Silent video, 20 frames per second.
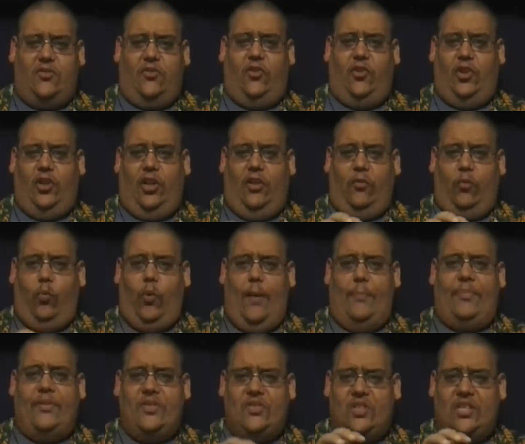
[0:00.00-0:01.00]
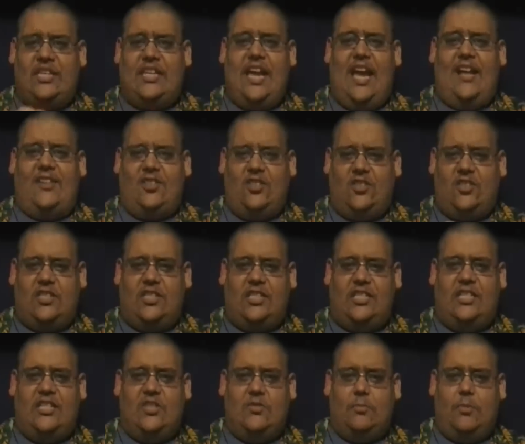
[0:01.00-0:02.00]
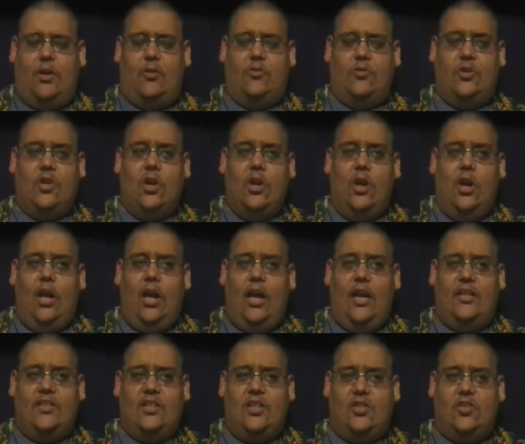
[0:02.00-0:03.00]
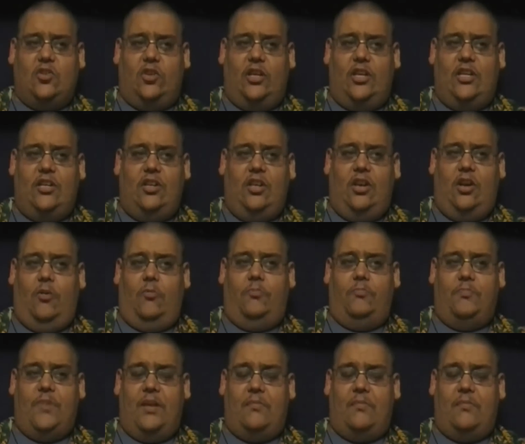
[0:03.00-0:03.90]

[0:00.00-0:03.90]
full of weapons and gadgets and gizmos and essentially, you know,